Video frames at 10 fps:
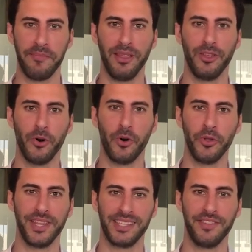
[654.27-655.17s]
below
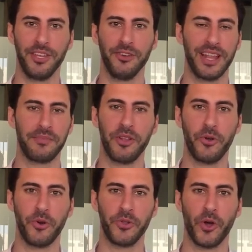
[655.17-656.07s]
on this video. Let me know
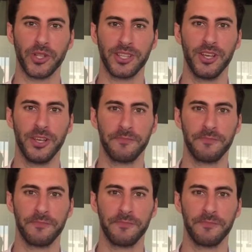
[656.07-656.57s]
your thoughts.